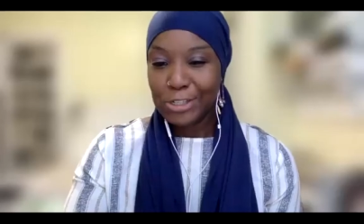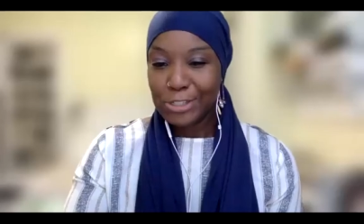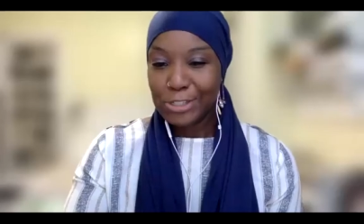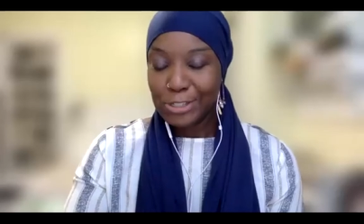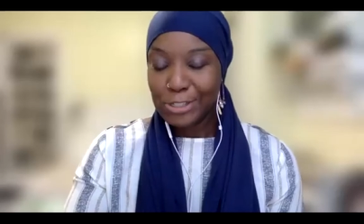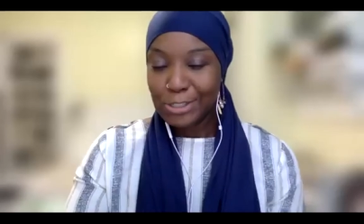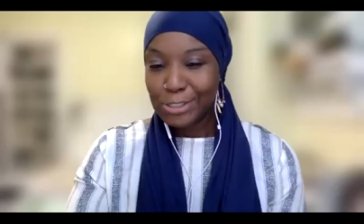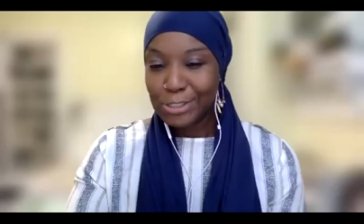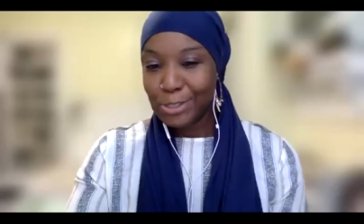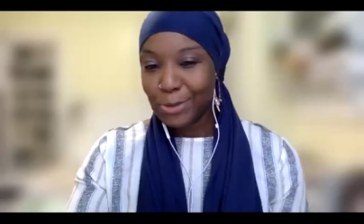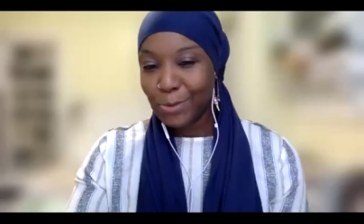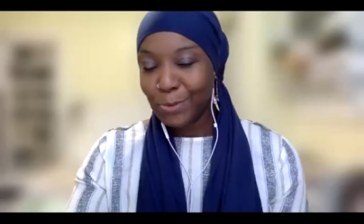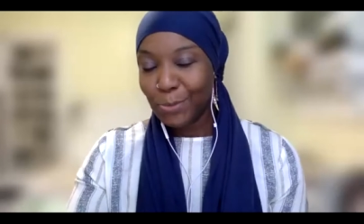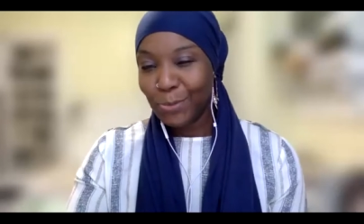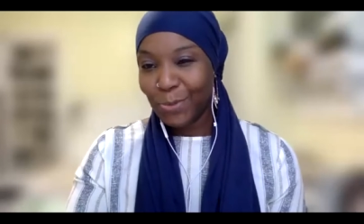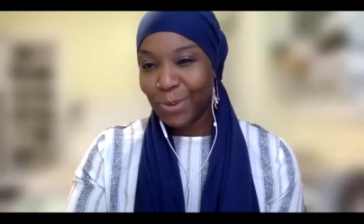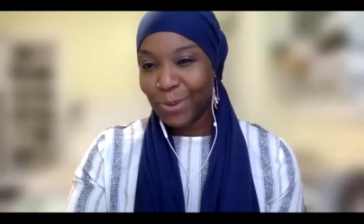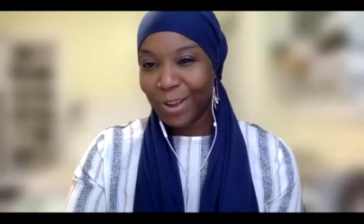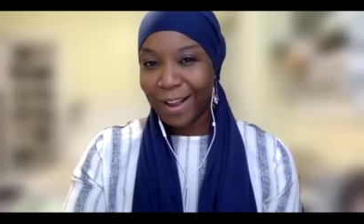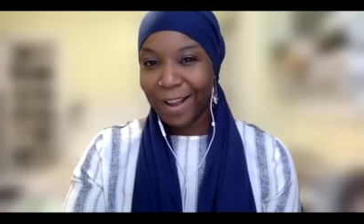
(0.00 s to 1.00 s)
So
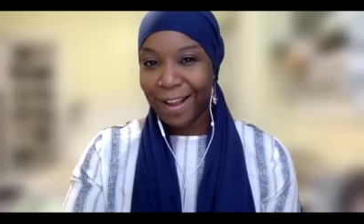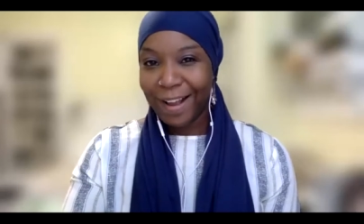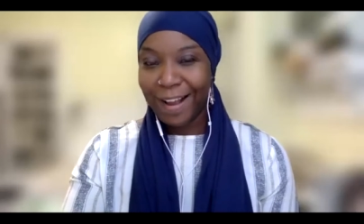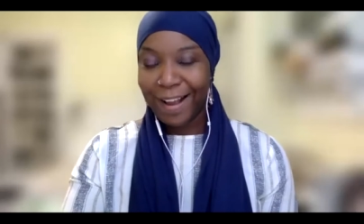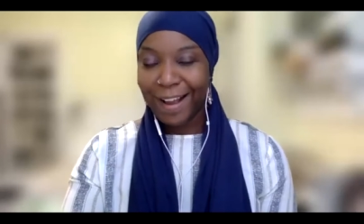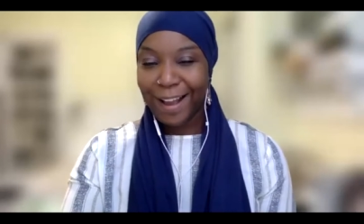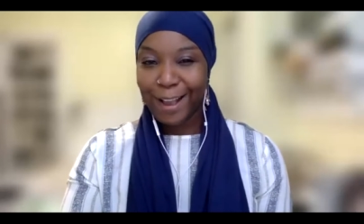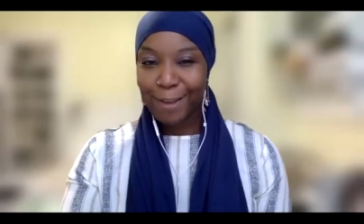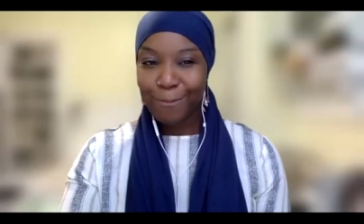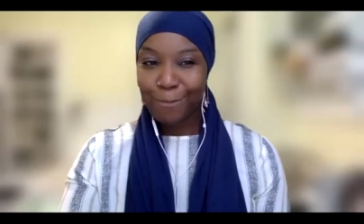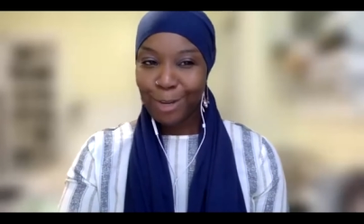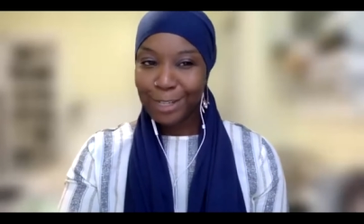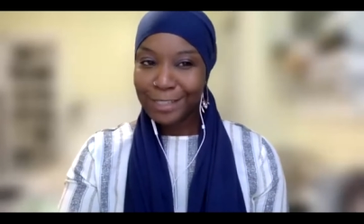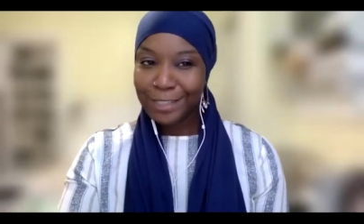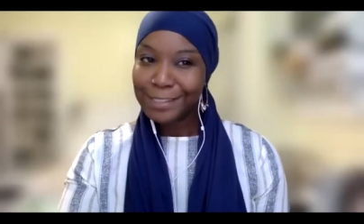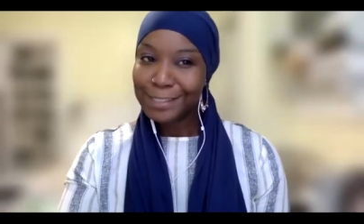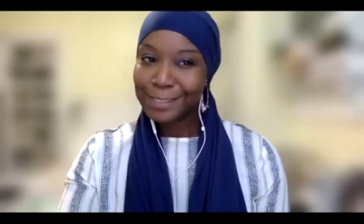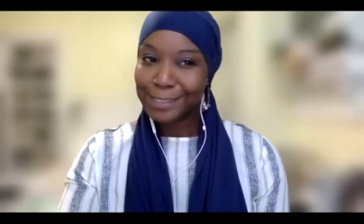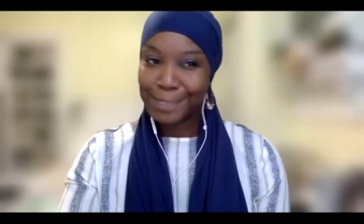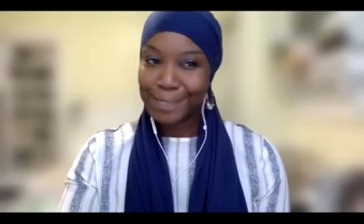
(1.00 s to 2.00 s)
I wanted
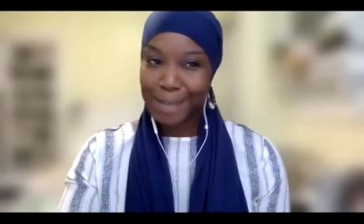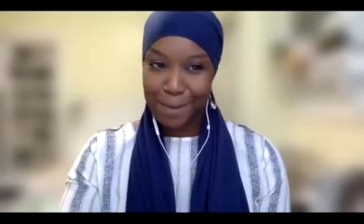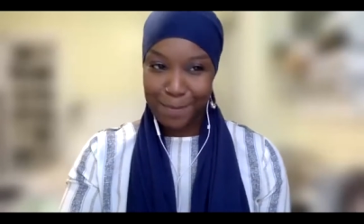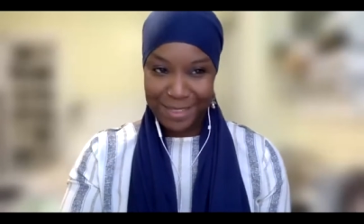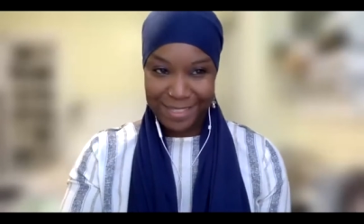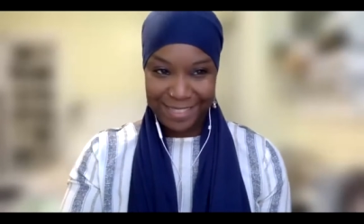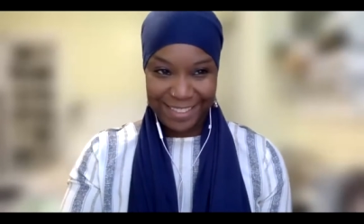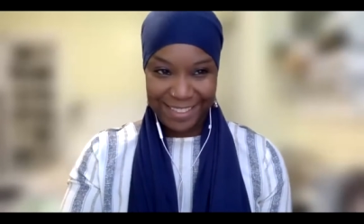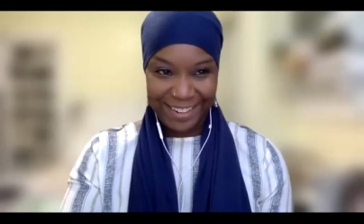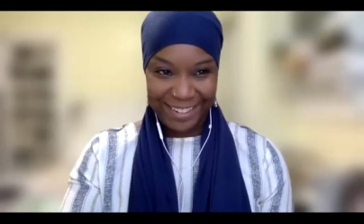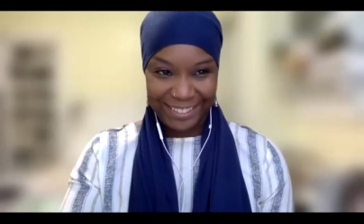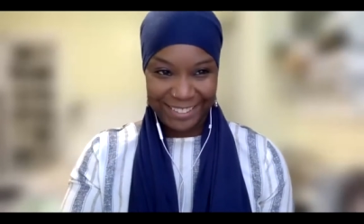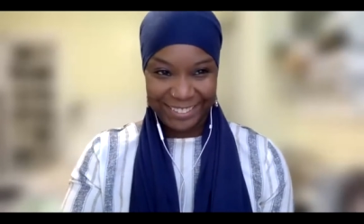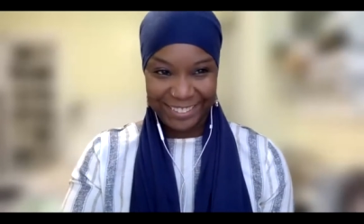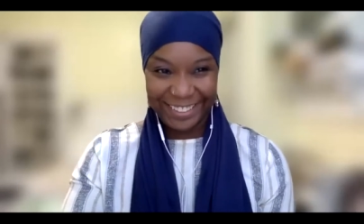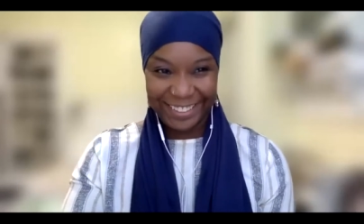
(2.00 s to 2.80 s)
to stop it there.